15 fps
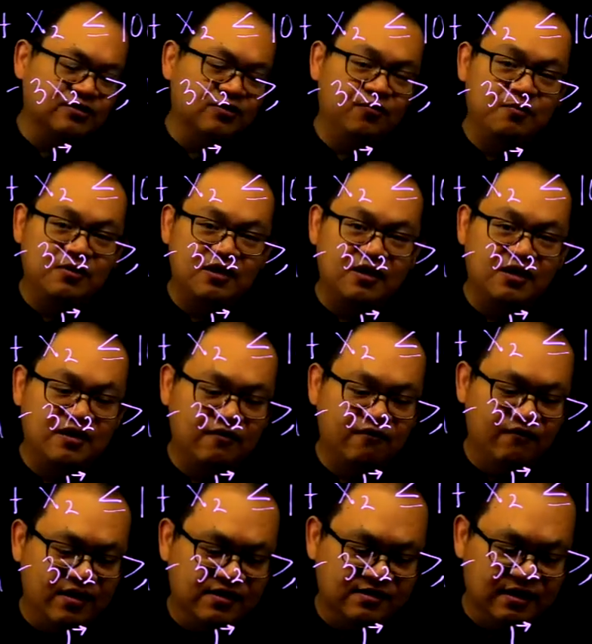to be
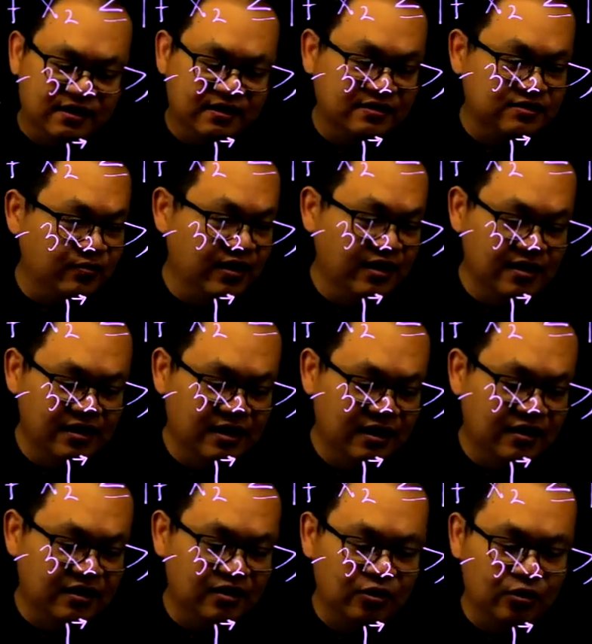facing this way,
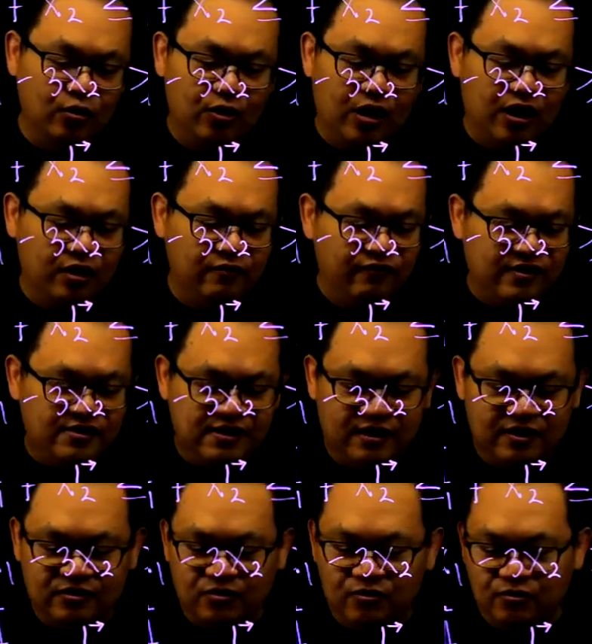
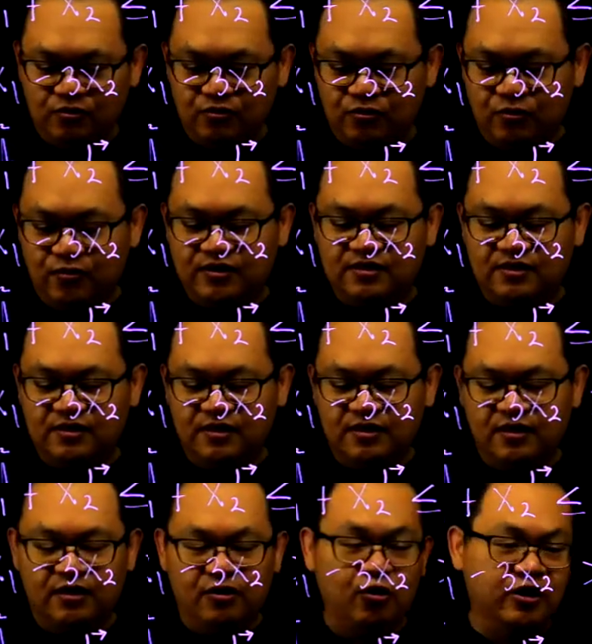facing towards
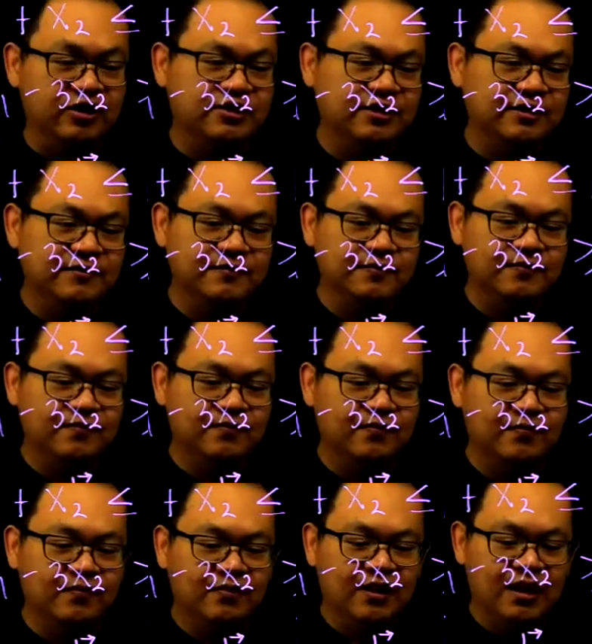the origin.
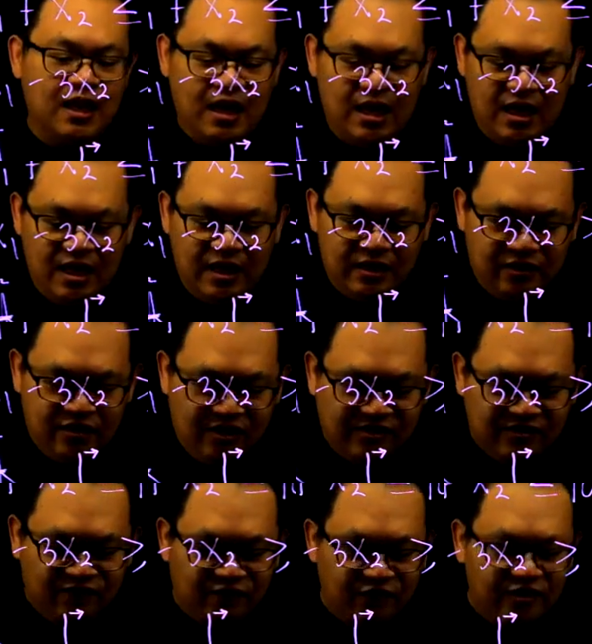
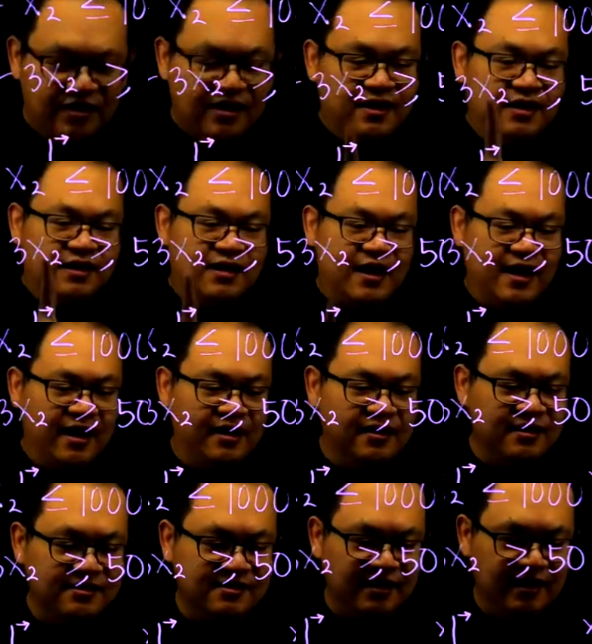This vertical line
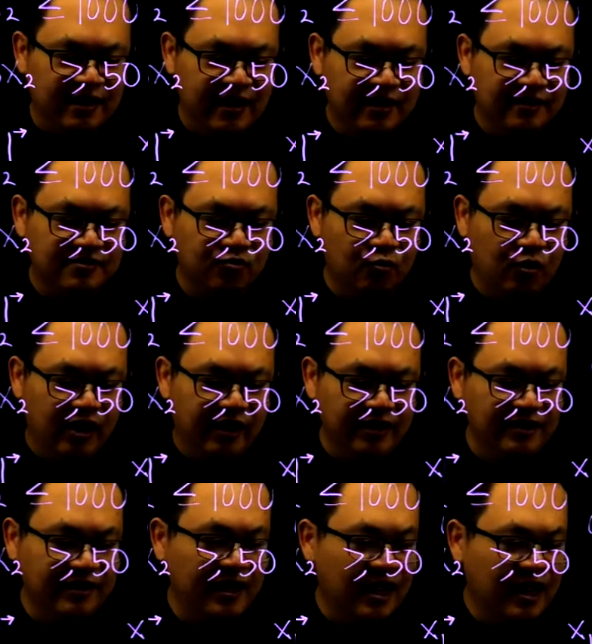is an x1
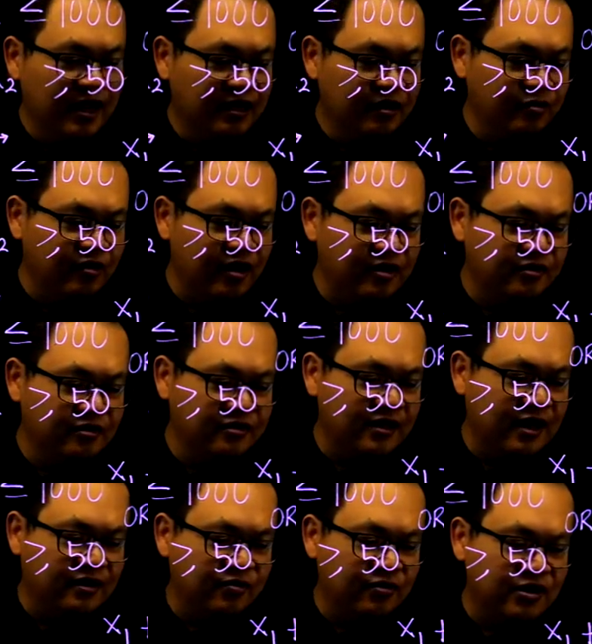greater
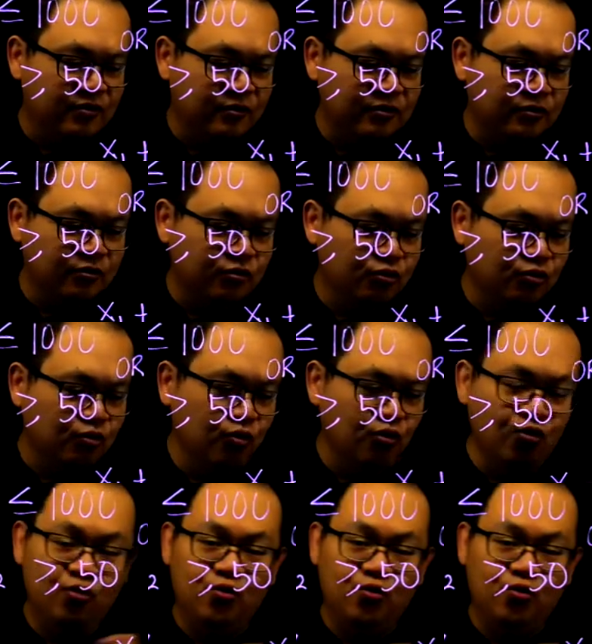than or equal to 2.